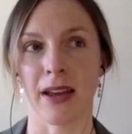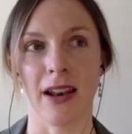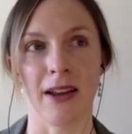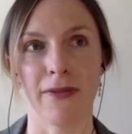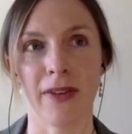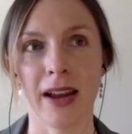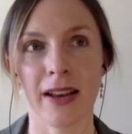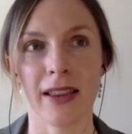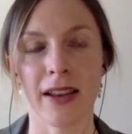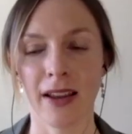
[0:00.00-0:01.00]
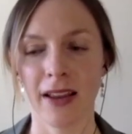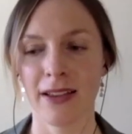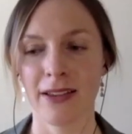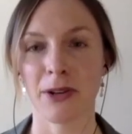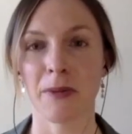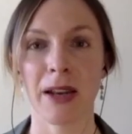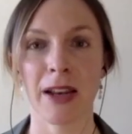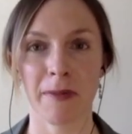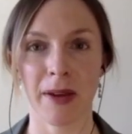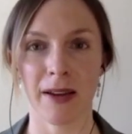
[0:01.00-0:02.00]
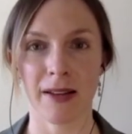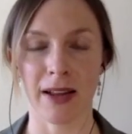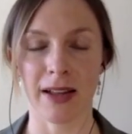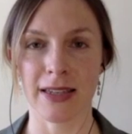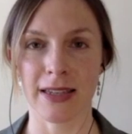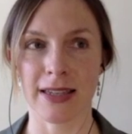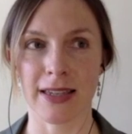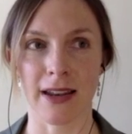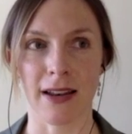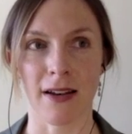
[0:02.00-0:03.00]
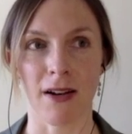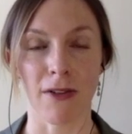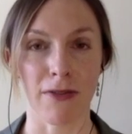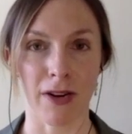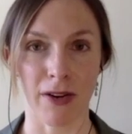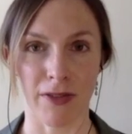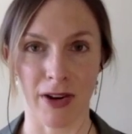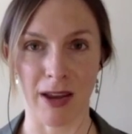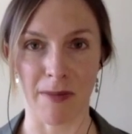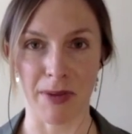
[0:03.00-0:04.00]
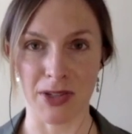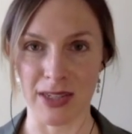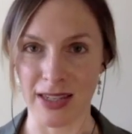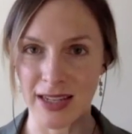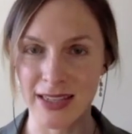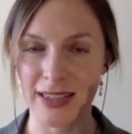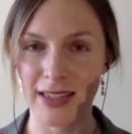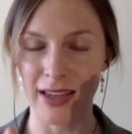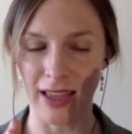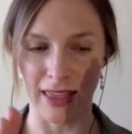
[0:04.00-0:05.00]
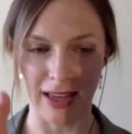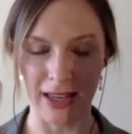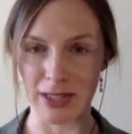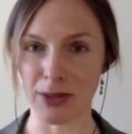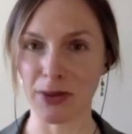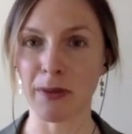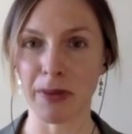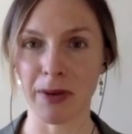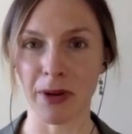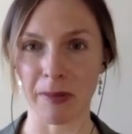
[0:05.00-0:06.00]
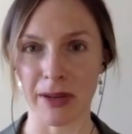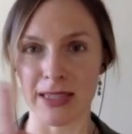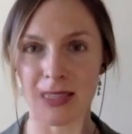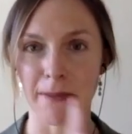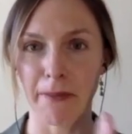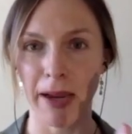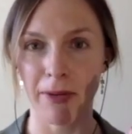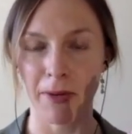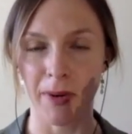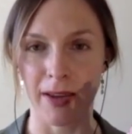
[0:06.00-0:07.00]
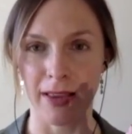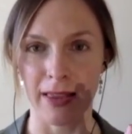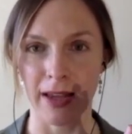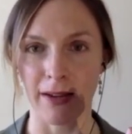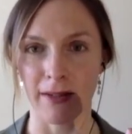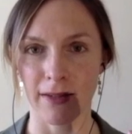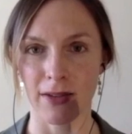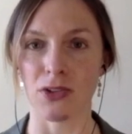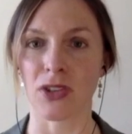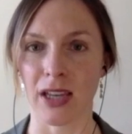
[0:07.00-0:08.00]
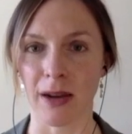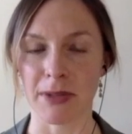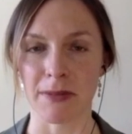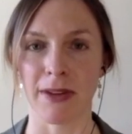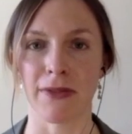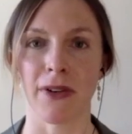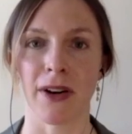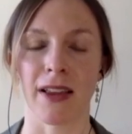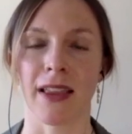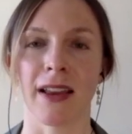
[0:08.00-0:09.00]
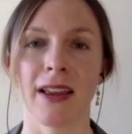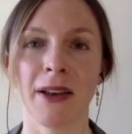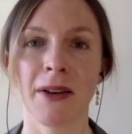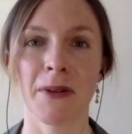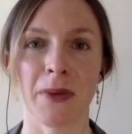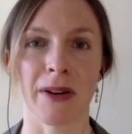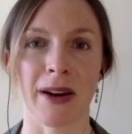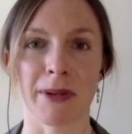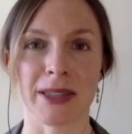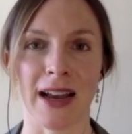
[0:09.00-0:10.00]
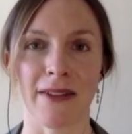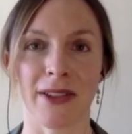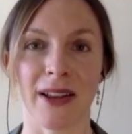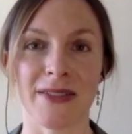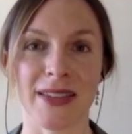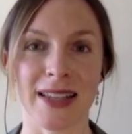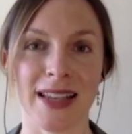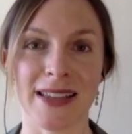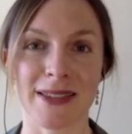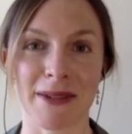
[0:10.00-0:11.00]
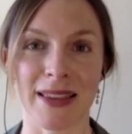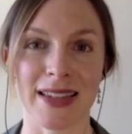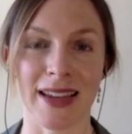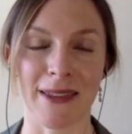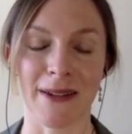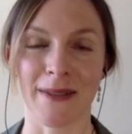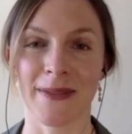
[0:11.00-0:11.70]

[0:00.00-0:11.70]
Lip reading: And I find that so many of my clients, as I said, are very, very ambitious, and they can do the big work, but it's the micro work that they usually come to me for, and that we are able to have a lot of success with together.